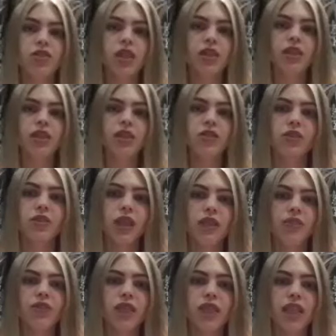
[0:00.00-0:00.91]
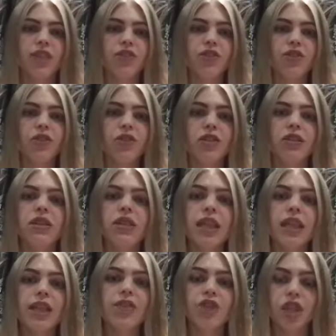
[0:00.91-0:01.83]
she's in grave danger,
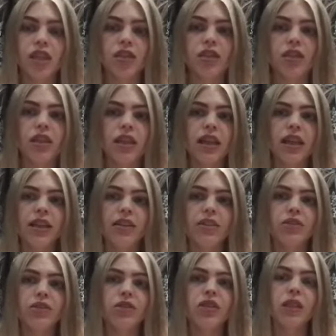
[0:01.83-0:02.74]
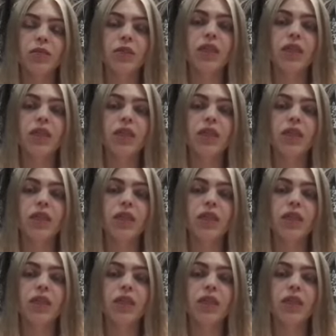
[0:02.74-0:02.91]
and if she doesn't get out, something